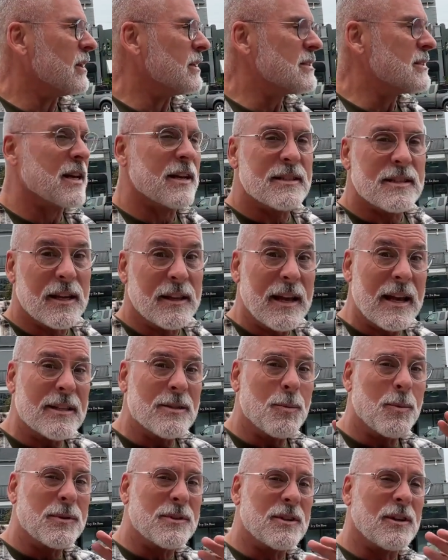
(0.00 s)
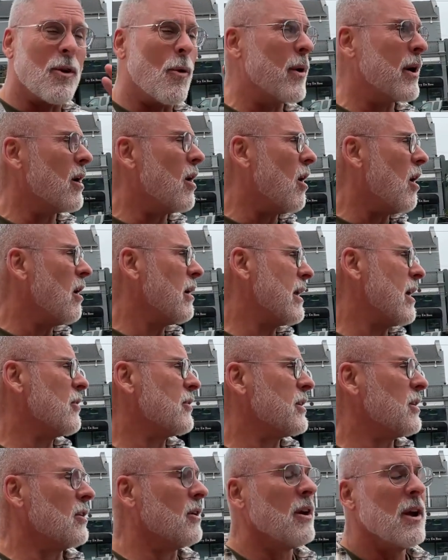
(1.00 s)
And as I said, that's what's going on
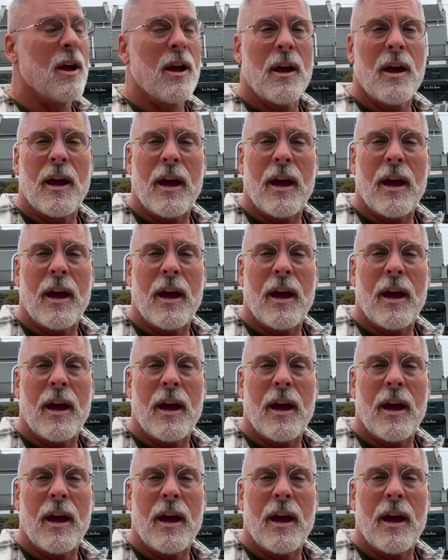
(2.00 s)
out here